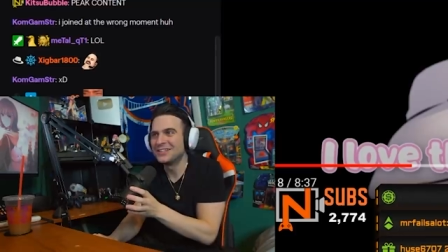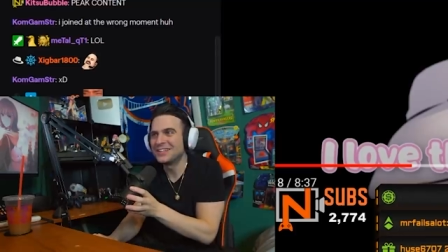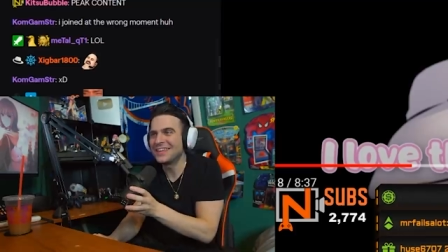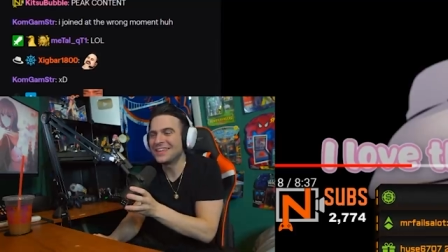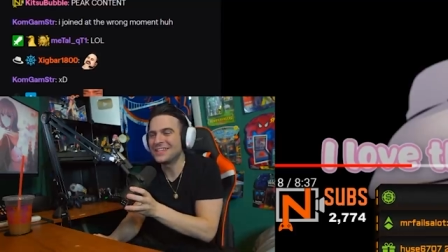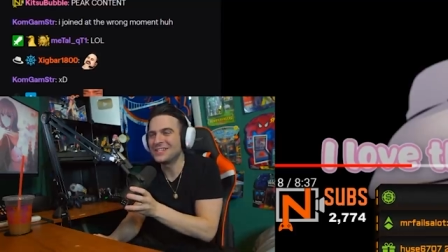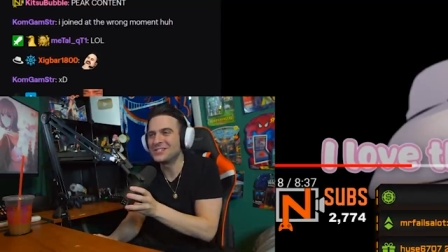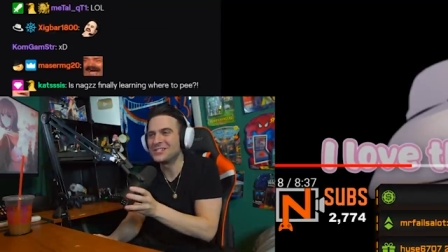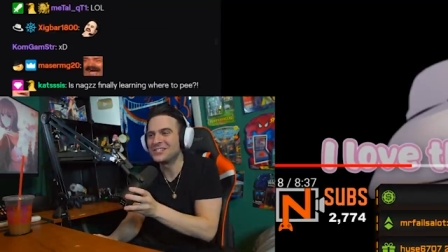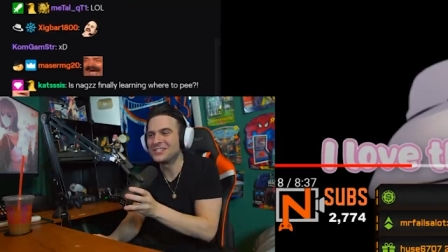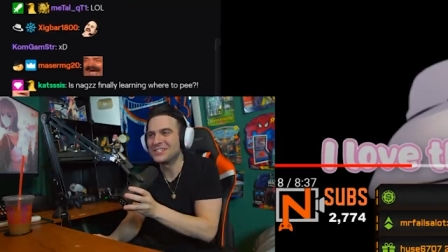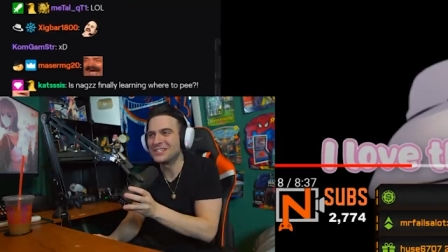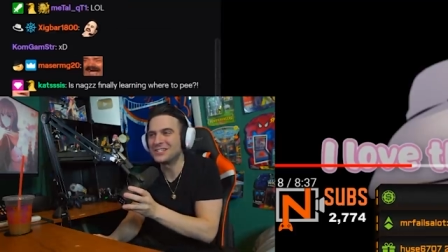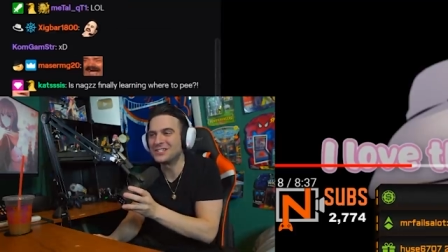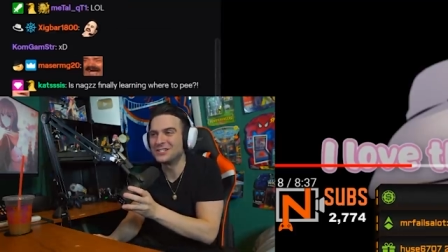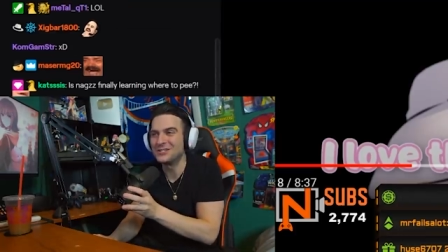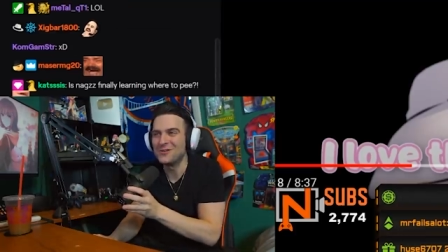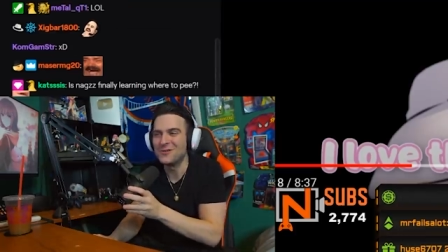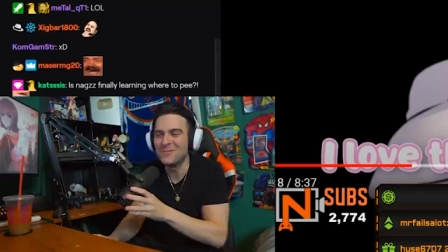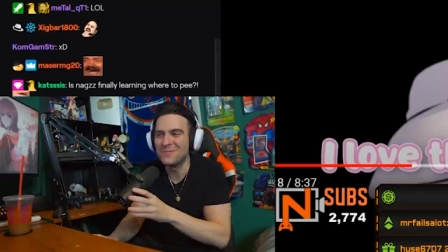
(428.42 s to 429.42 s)
You can't just
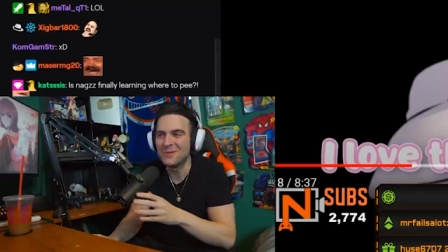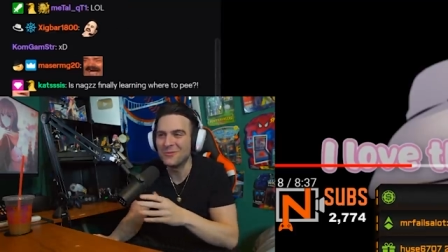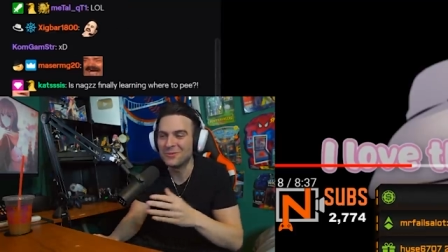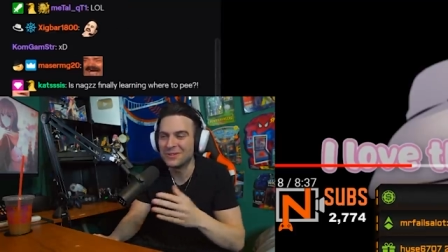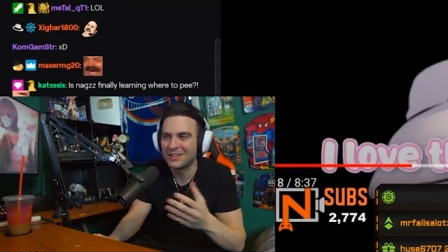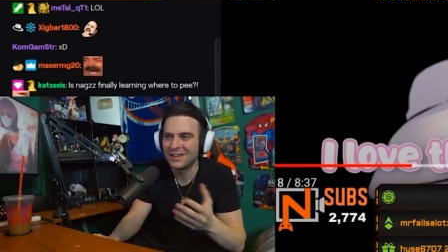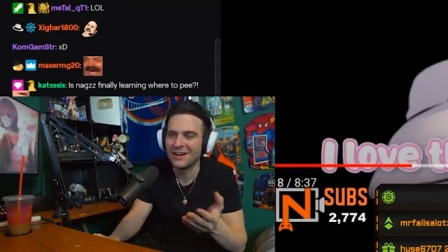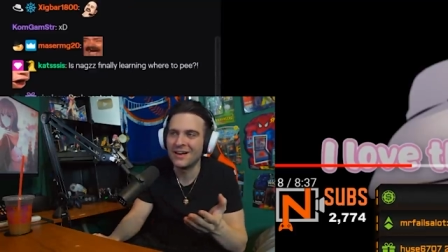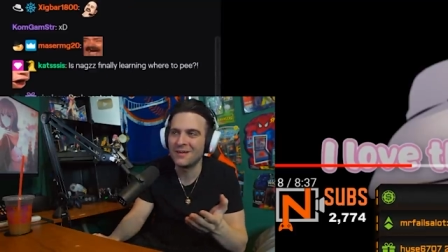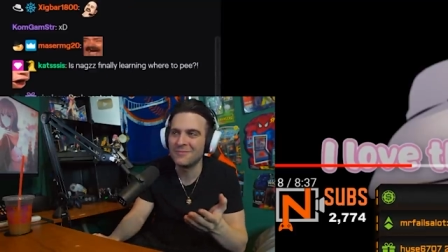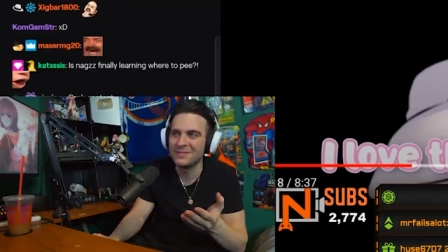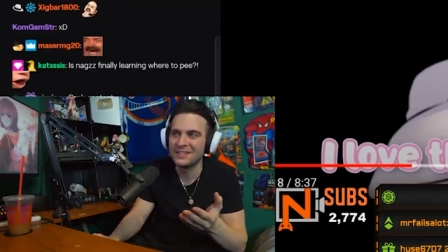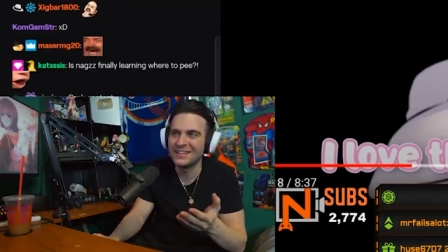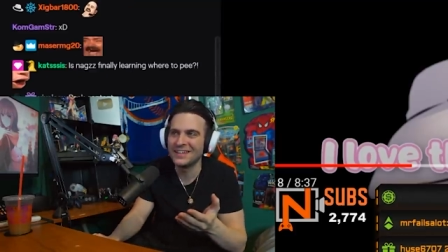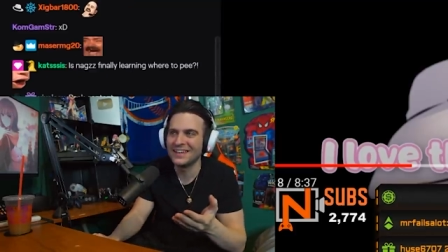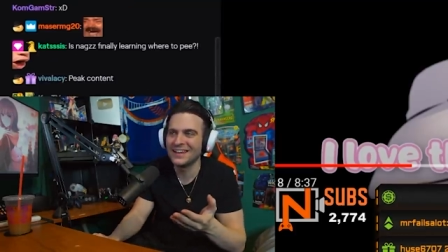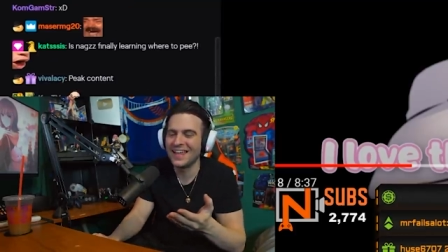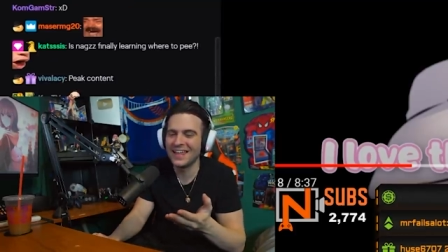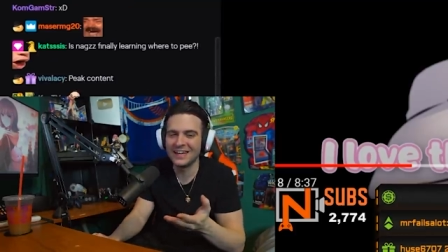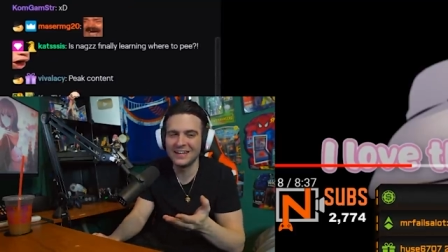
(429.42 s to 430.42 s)
assume it would
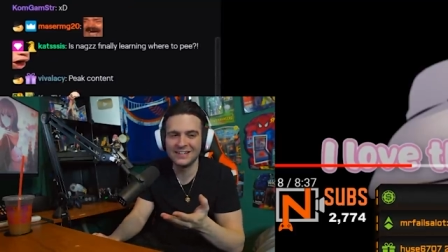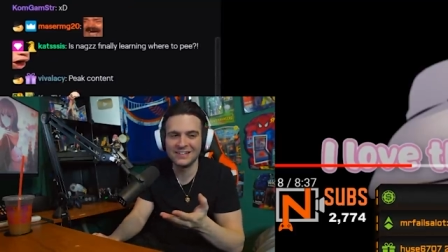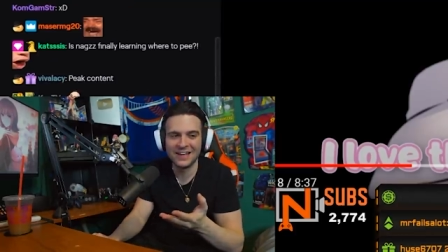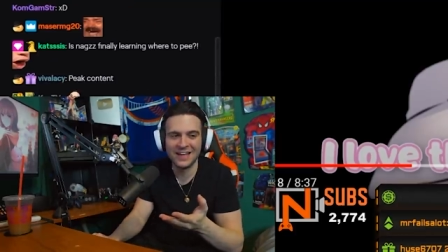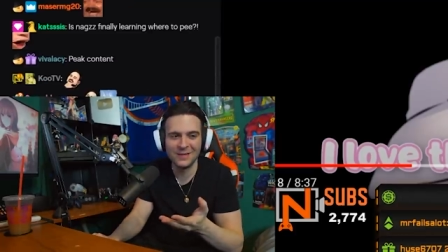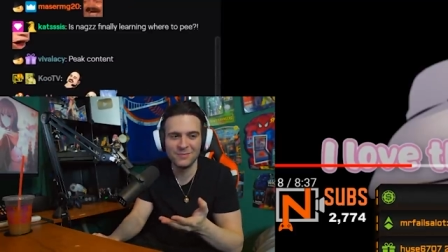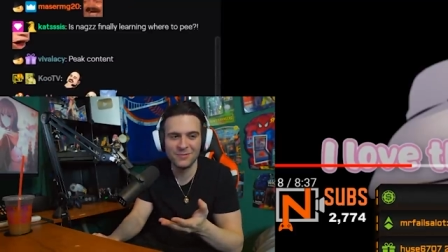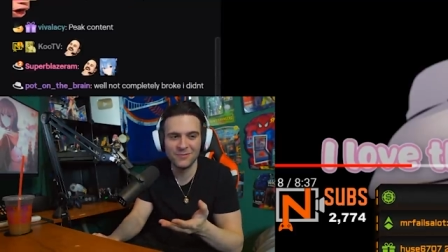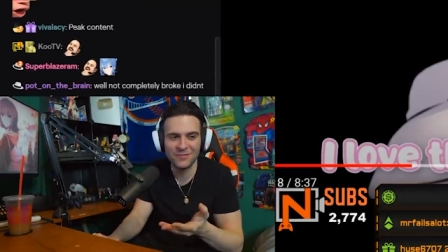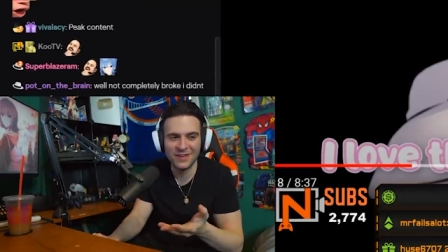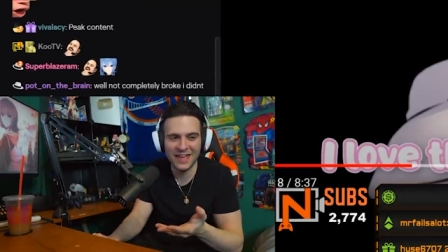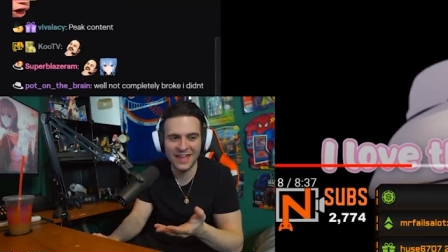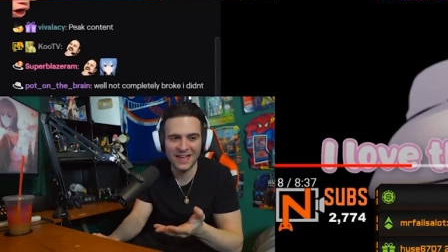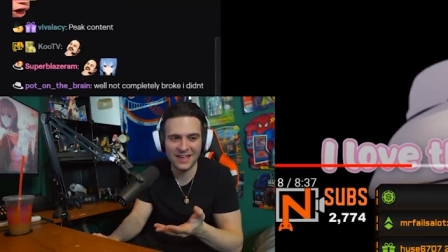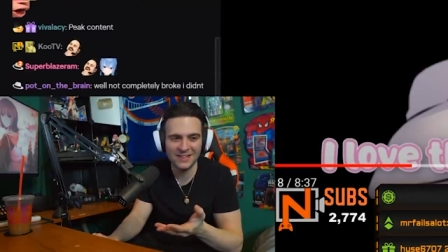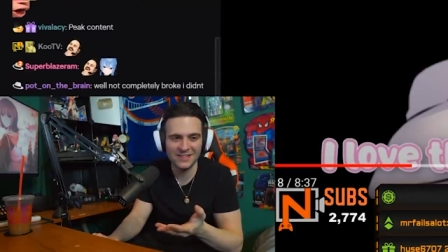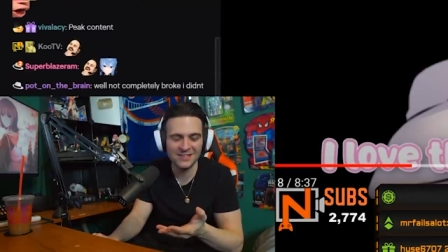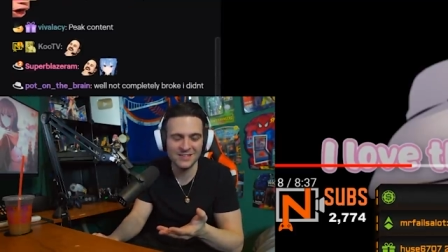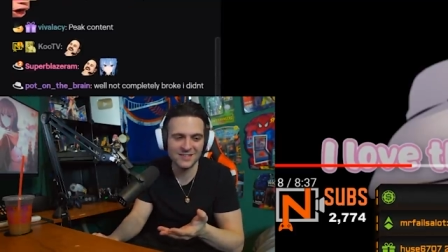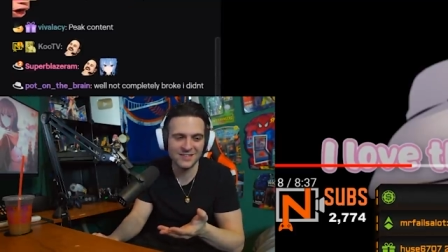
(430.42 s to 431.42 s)
accommodate any type of
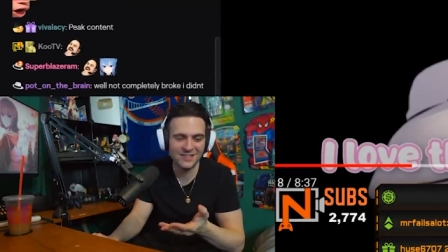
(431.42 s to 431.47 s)
ass.